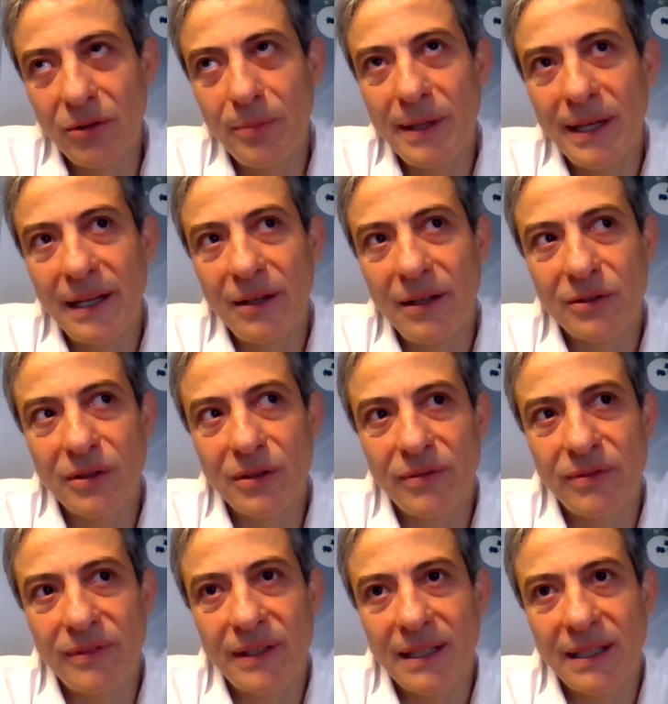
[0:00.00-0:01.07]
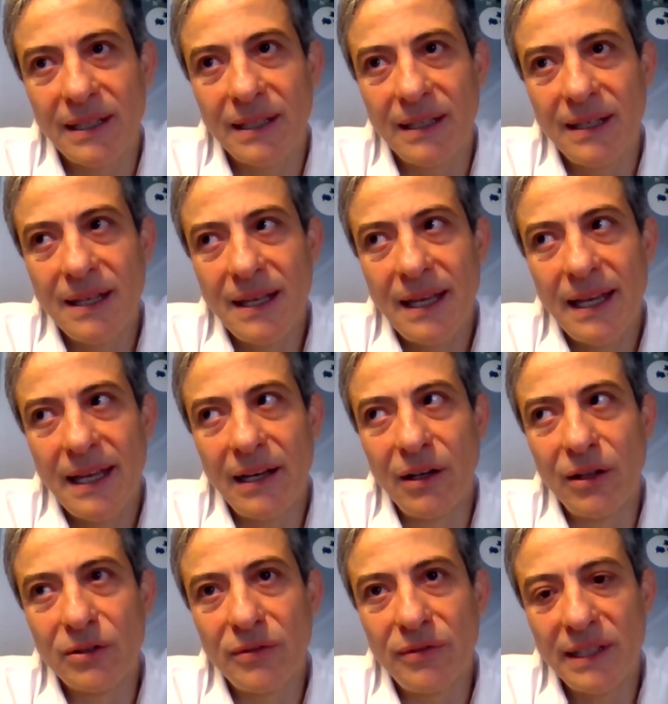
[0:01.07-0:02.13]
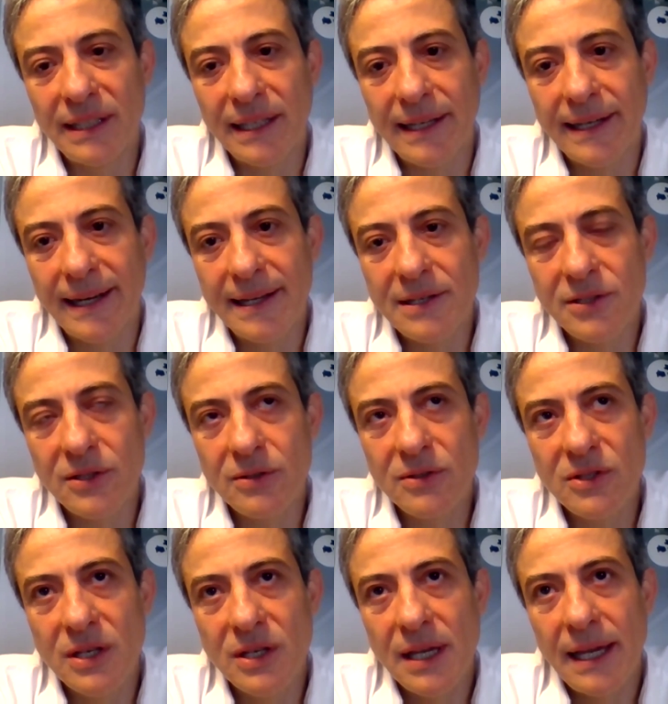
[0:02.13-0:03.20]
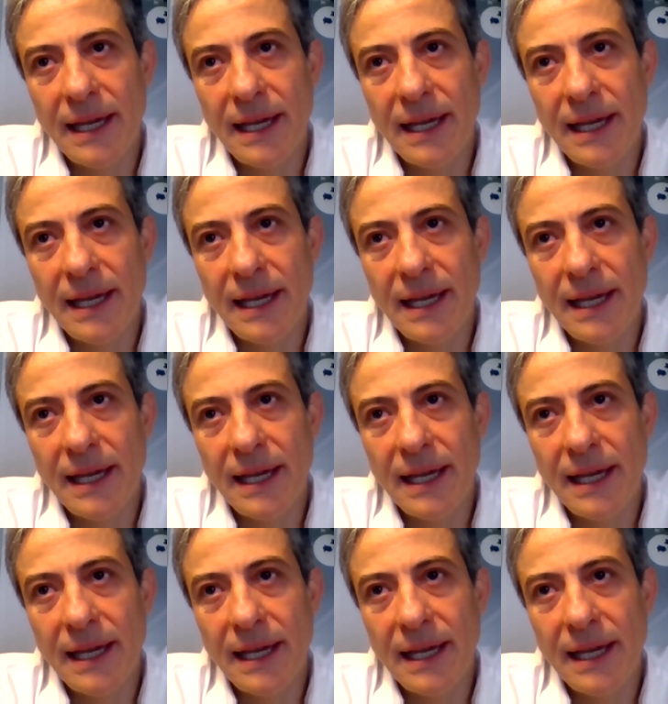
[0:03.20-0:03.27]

be a lot of integrations,